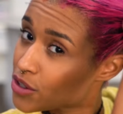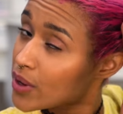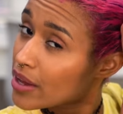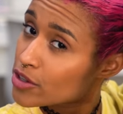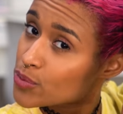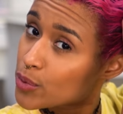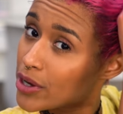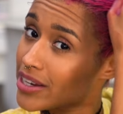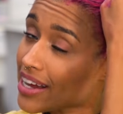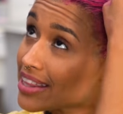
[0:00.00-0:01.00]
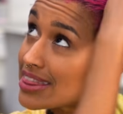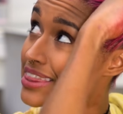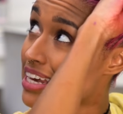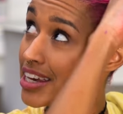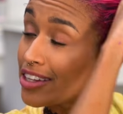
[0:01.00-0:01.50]
So at this point, I
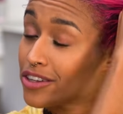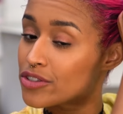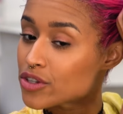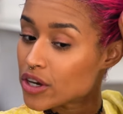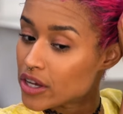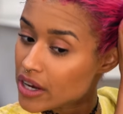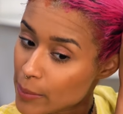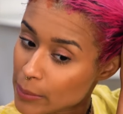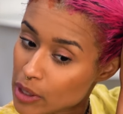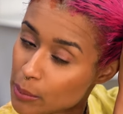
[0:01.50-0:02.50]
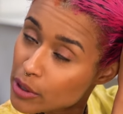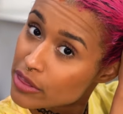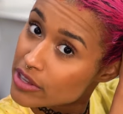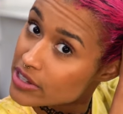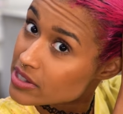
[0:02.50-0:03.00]
think it looks good. I'm gonna
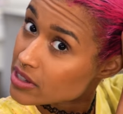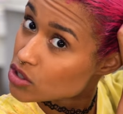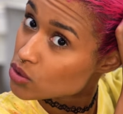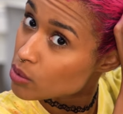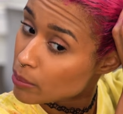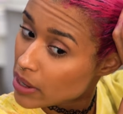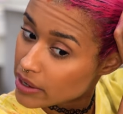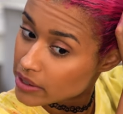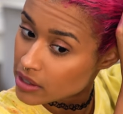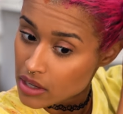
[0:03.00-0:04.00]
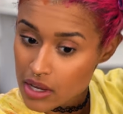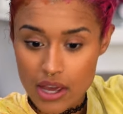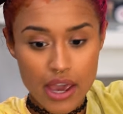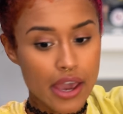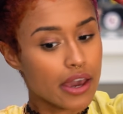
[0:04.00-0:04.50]
put this into a bun
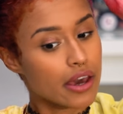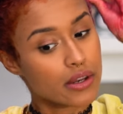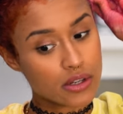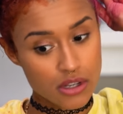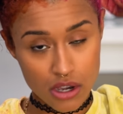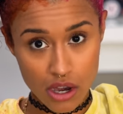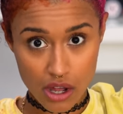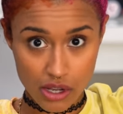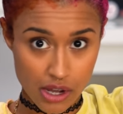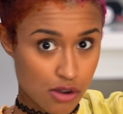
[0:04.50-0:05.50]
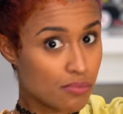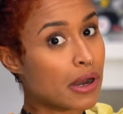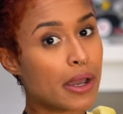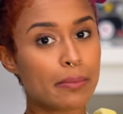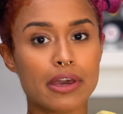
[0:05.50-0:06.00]
and call out
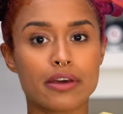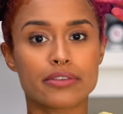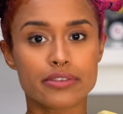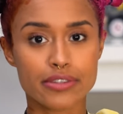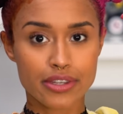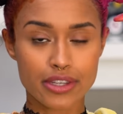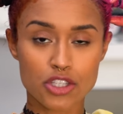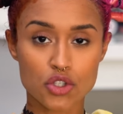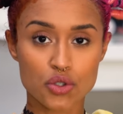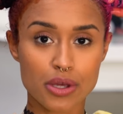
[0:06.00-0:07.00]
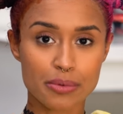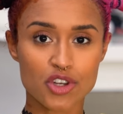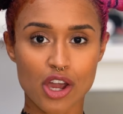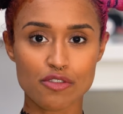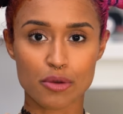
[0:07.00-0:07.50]
my mans to double
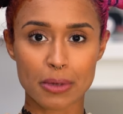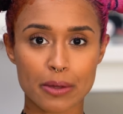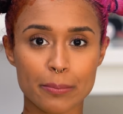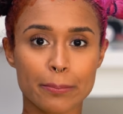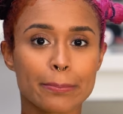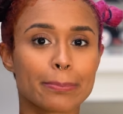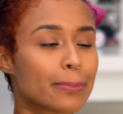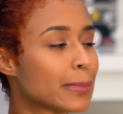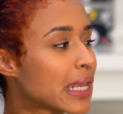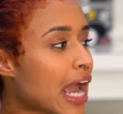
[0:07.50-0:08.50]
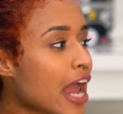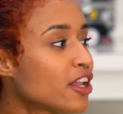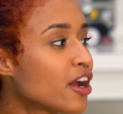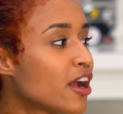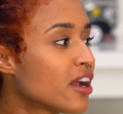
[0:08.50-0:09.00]
check for me.
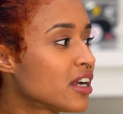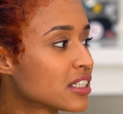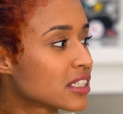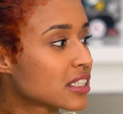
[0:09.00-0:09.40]
Kyler,